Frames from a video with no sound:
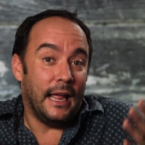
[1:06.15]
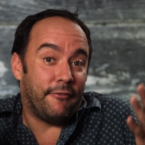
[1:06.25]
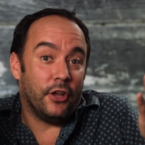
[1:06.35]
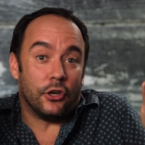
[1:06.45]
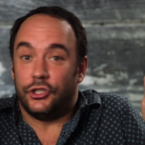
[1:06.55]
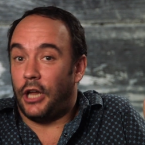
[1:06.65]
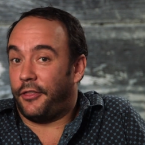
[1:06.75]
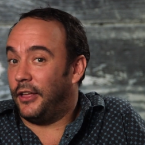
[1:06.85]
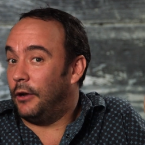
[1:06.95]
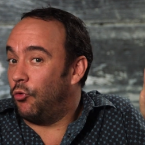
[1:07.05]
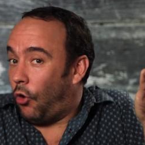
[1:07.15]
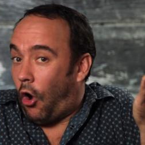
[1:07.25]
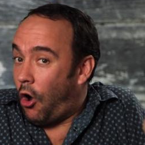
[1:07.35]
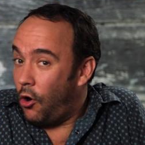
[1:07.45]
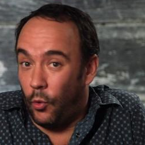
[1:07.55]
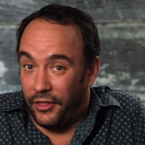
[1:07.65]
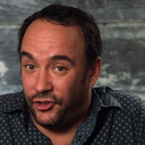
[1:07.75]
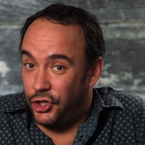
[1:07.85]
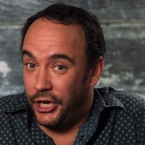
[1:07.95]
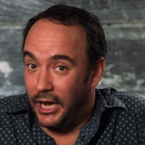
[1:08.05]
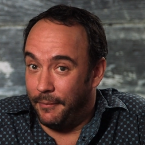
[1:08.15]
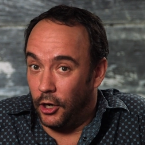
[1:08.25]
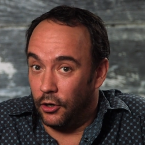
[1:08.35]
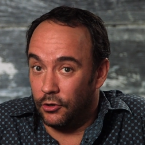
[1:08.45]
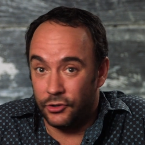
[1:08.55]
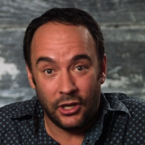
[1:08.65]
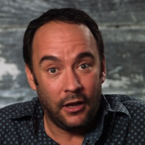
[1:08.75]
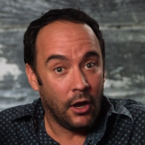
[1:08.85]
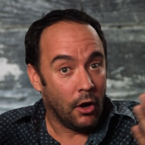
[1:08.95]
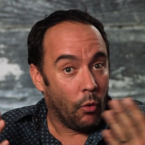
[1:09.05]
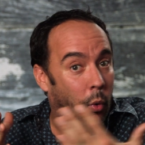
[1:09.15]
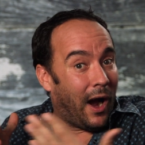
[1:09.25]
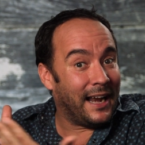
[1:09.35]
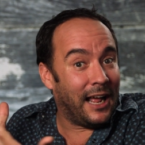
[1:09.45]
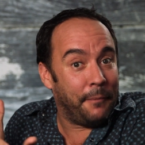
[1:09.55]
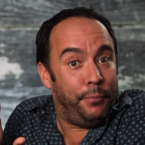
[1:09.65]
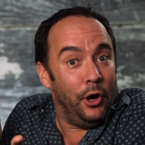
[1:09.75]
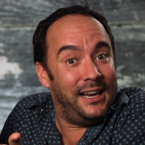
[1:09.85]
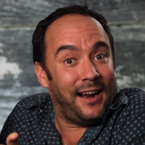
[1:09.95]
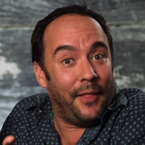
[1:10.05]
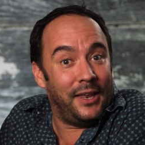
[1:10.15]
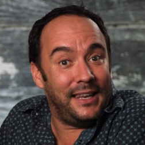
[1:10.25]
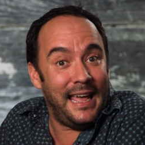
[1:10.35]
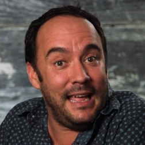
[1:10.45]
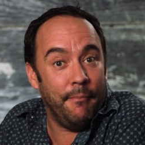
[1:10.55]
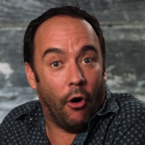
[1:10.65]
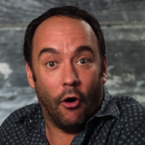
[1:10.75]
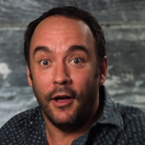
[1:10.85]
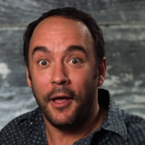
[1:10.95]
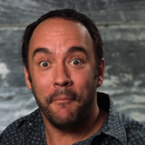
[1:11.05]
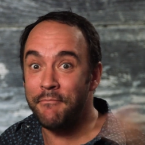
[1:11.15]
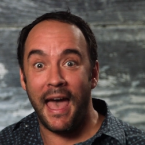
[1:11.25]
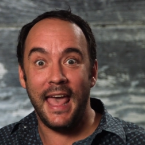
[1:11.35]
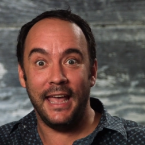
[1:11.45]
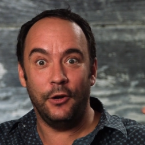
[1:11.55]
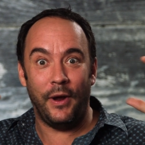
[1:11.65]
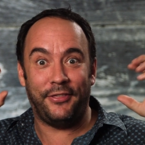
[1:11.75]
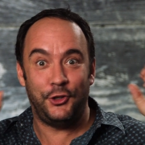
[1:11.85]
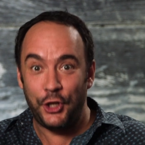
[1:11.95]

If there's nothing wrong with GMOs, why not put it on the label? Made with